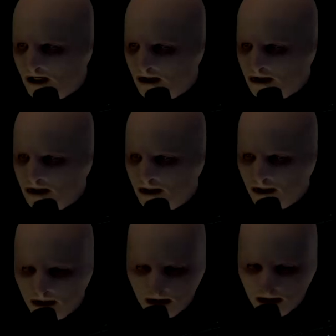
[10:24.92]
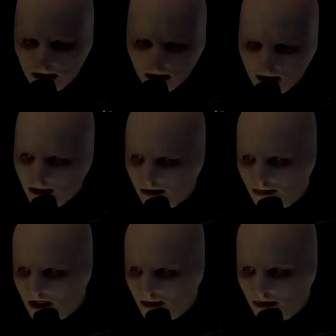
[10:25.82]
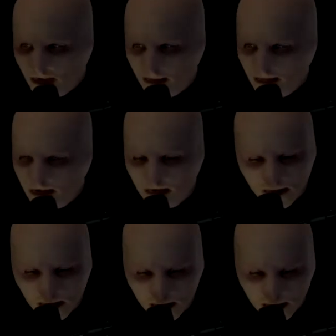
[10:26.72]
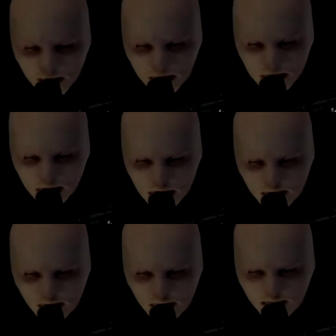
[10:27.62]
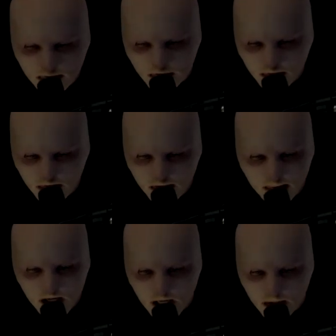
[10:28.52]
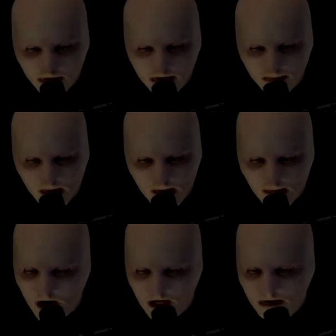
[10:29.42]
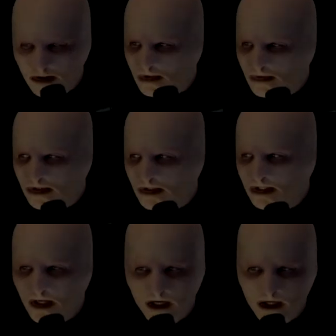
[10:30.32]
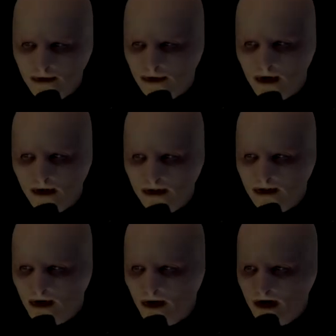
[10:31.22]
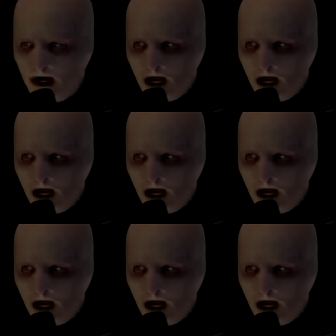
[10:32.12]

Here's the BMW with the seizure form for 50 pounds of marijuana. This was the senator's daughter's car.